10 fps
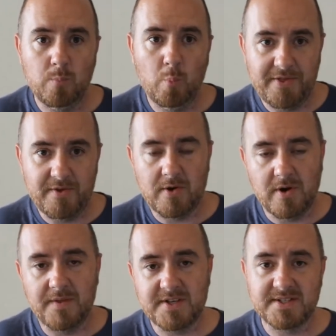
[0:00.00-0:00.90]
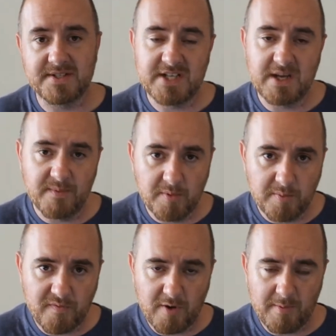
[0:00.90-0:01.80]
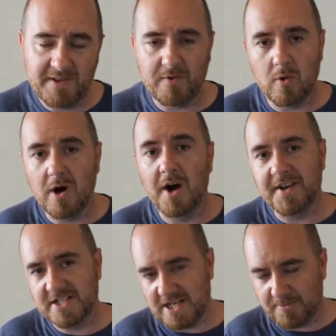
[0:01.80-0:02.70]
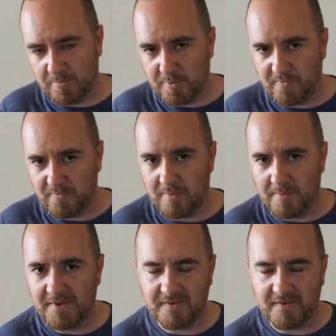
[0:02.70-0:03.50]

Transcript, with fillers: whether or not this is acceptable performance or unacceptable performance.